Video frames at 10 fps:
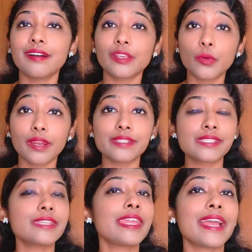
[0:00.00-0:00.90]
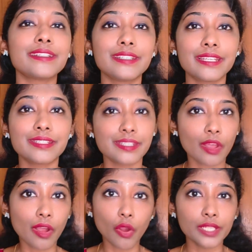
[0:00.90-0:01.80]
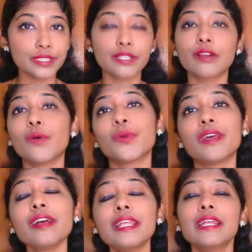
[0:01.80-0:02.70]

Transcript: you are SC candidates in All India quota,